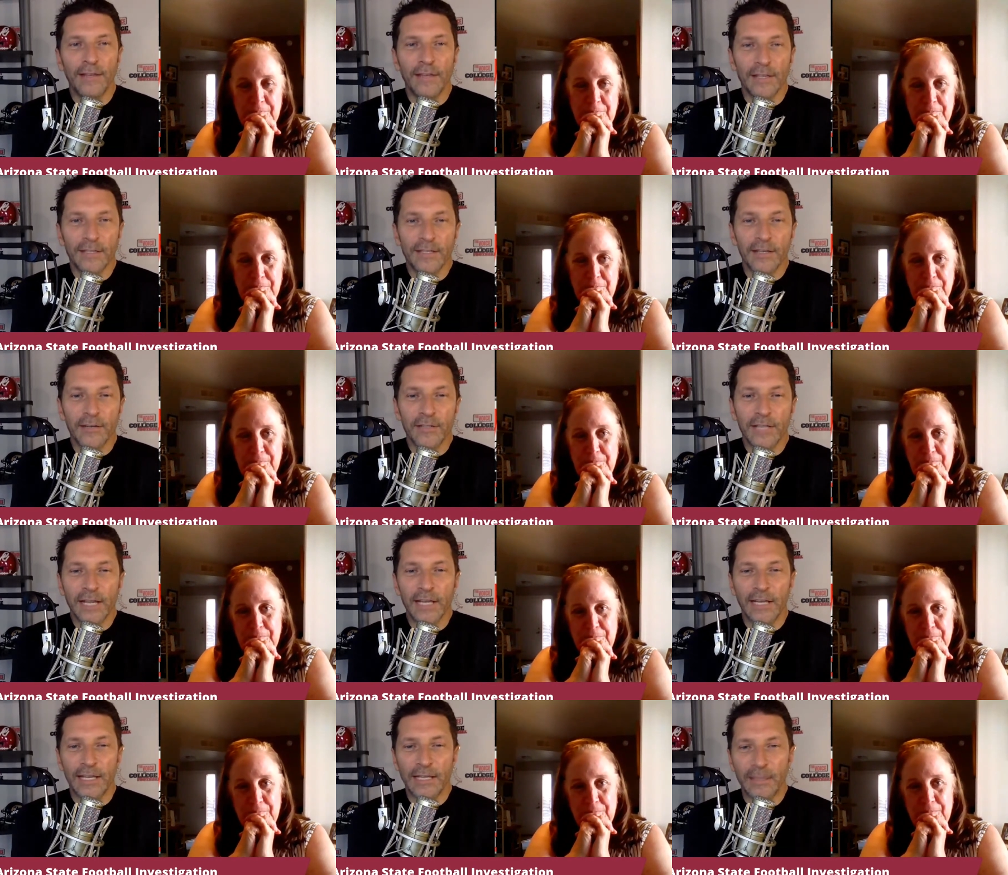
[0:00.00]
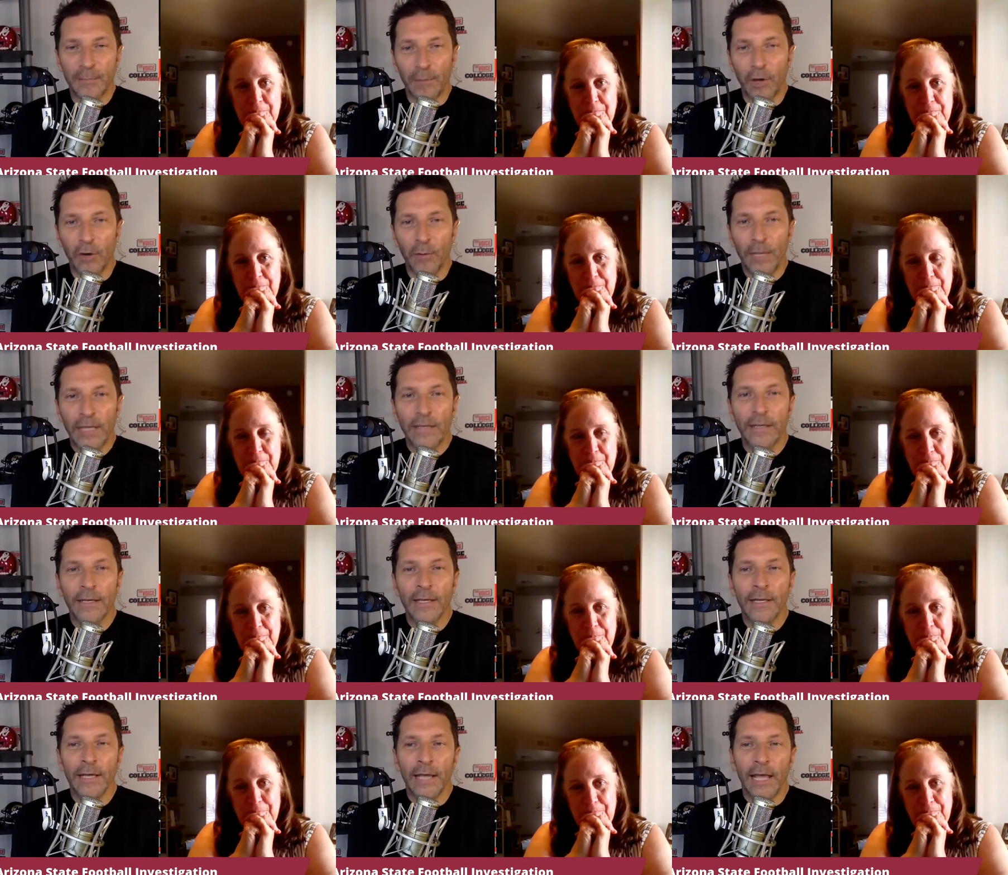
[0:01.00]
Speaker 1: they think it's entertaining in the moment,
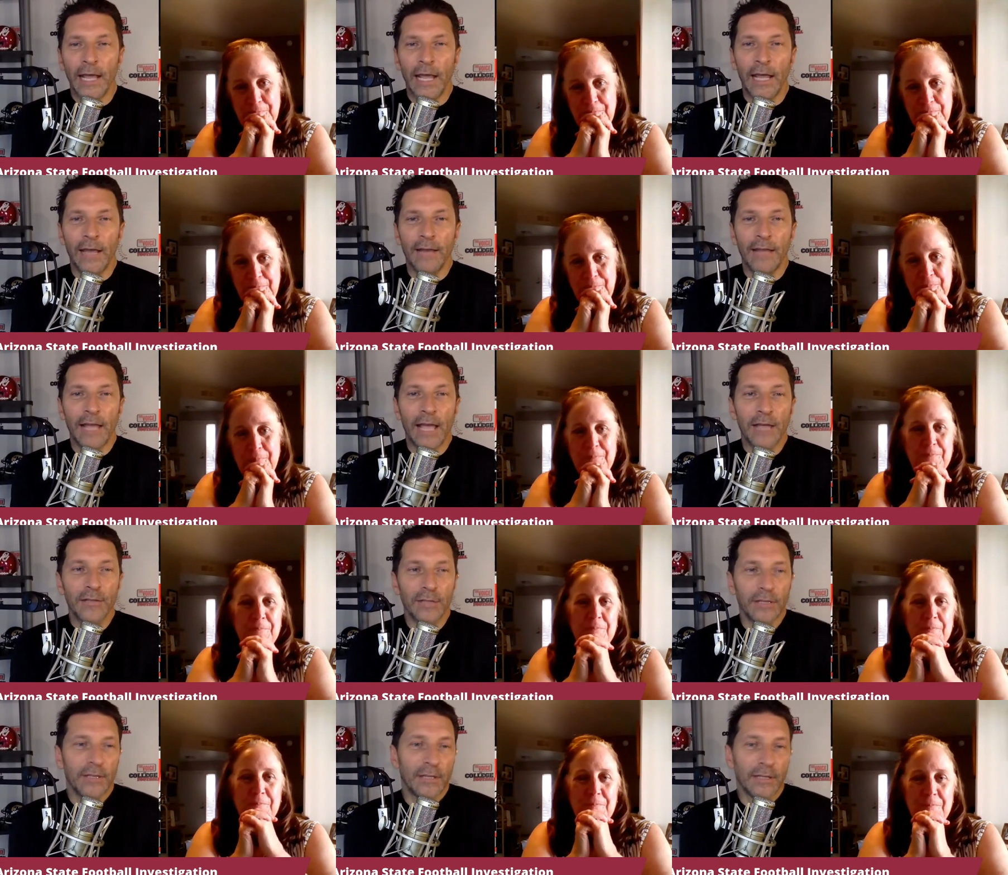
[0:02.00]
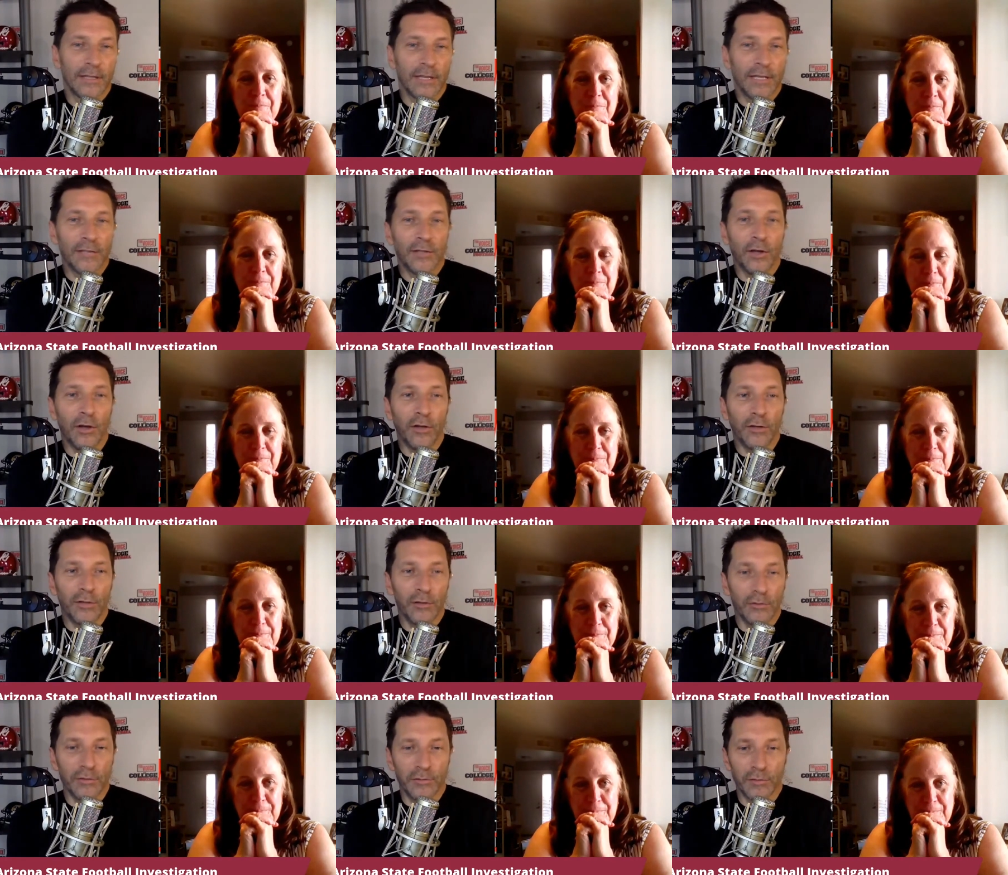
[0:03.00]
and they actually think the adult
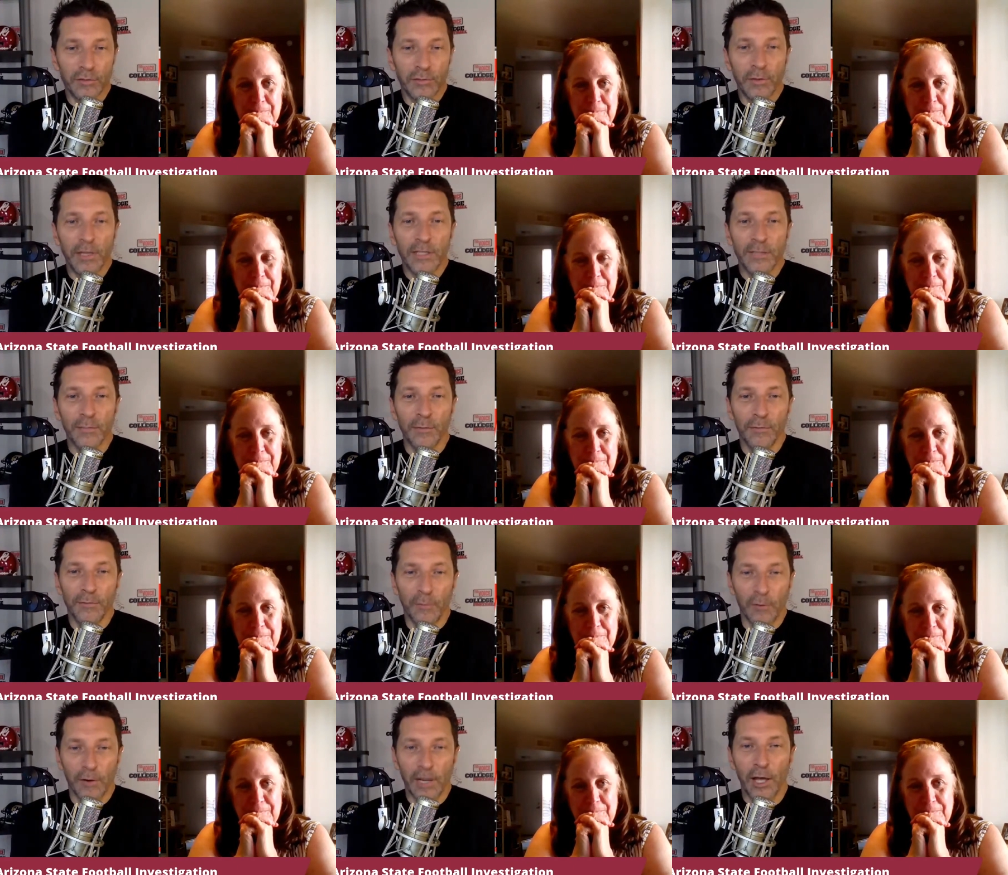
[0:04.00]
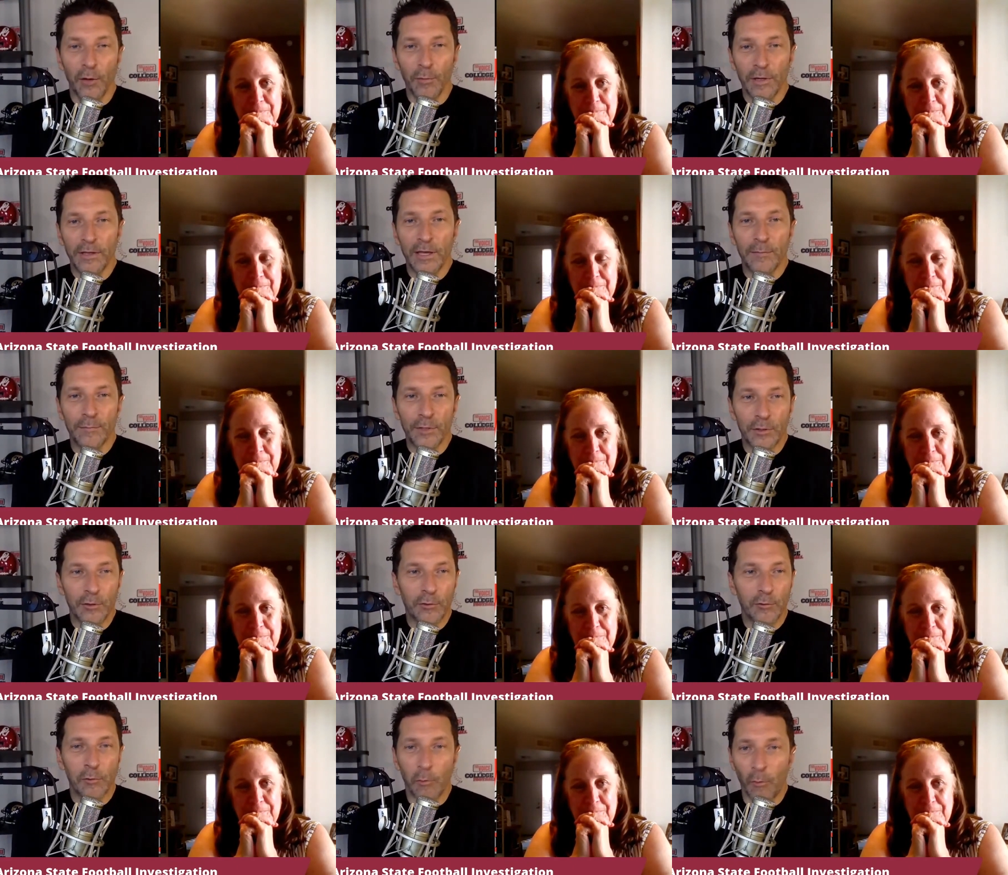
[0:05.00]
who's responsible for helping them
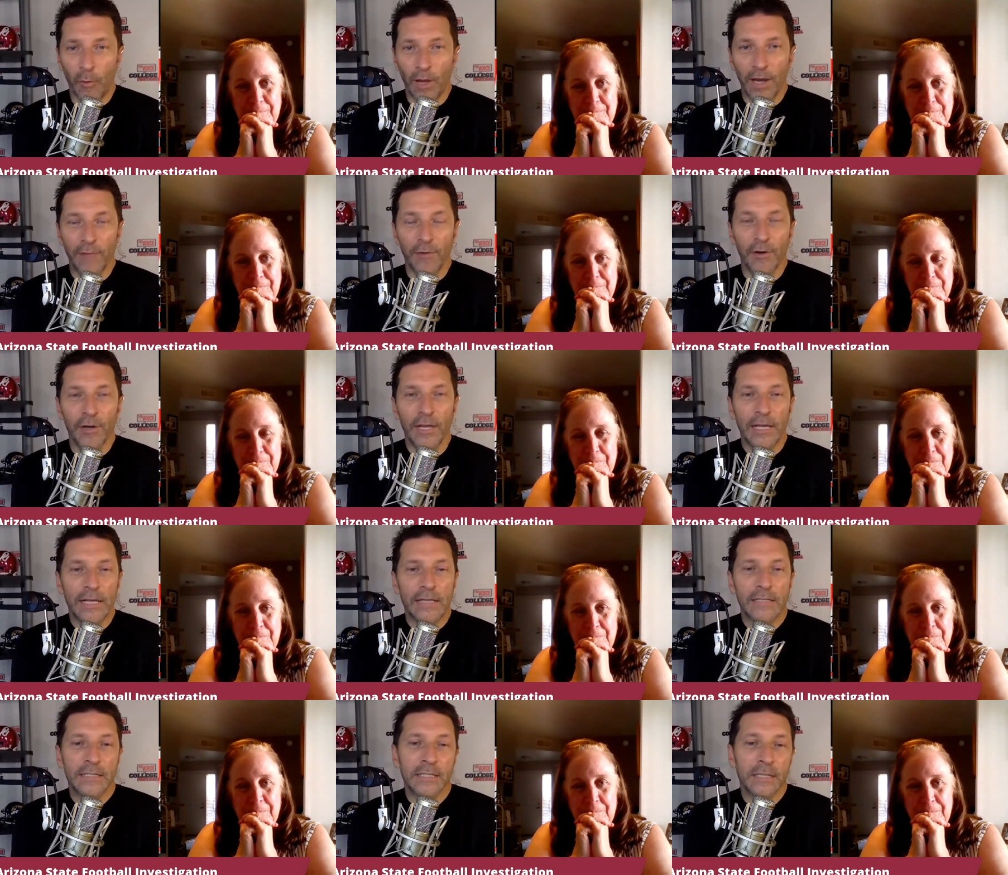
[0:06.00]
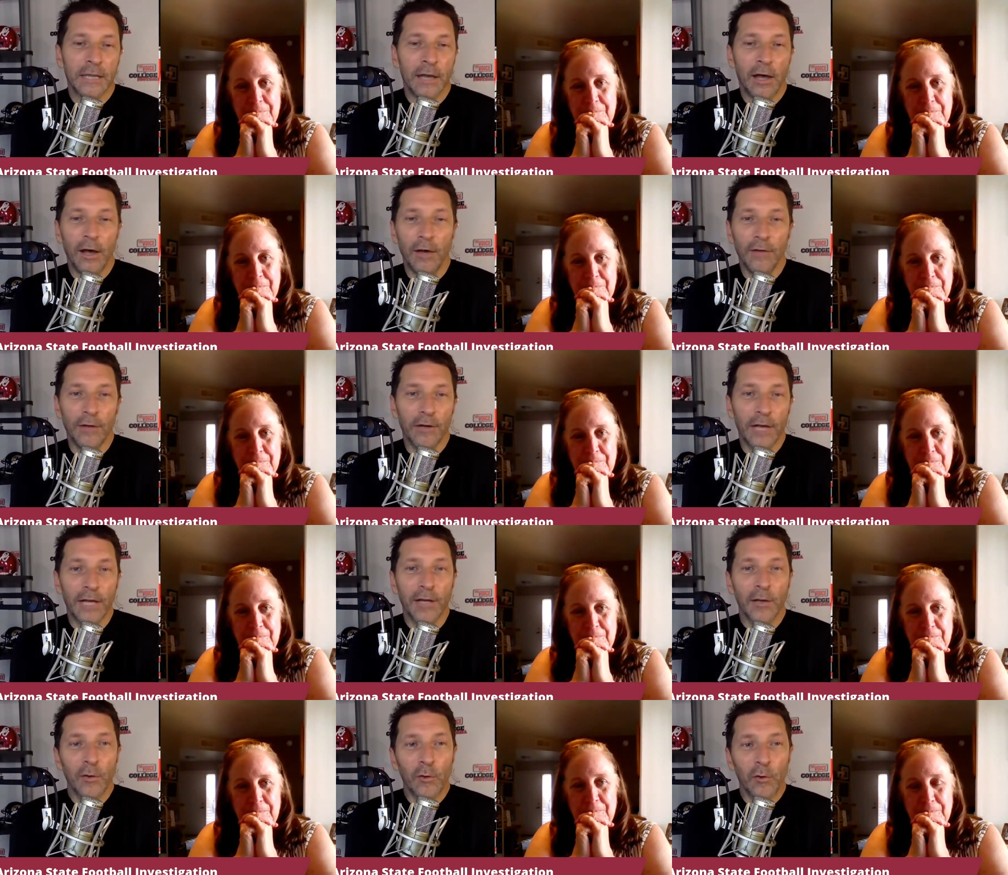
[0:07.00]
do whatever it is, oh, they're
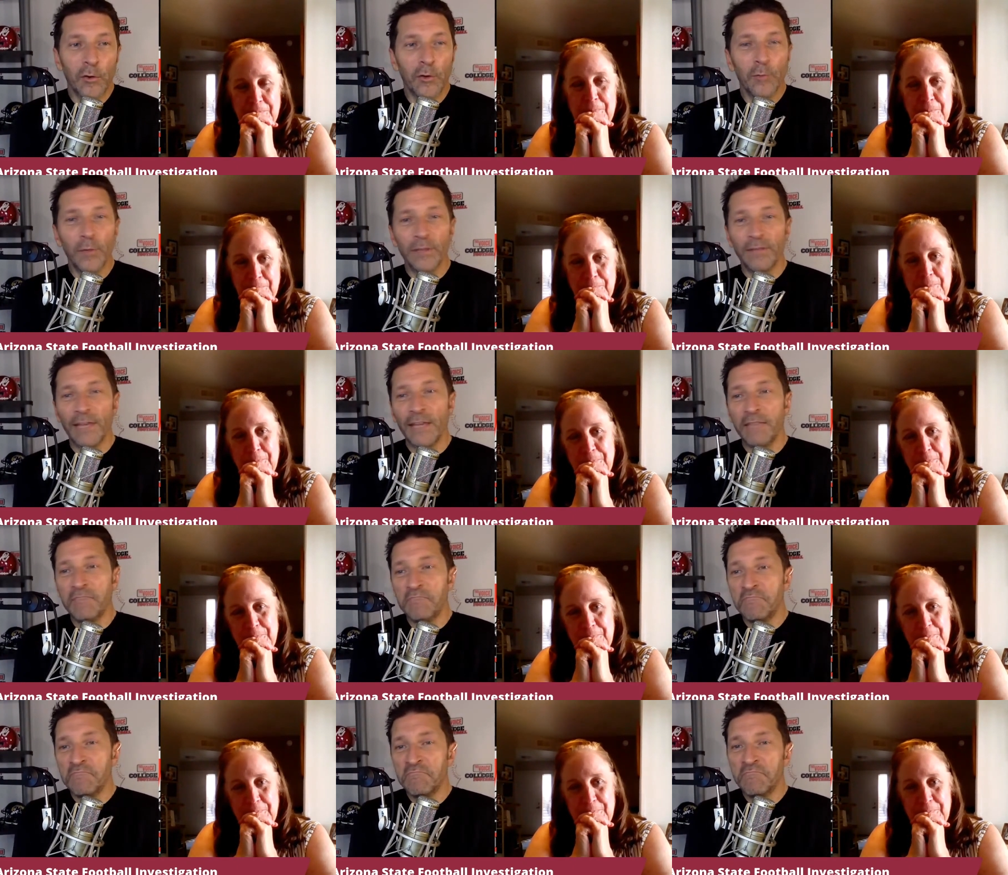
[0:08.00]
kind of cool. But then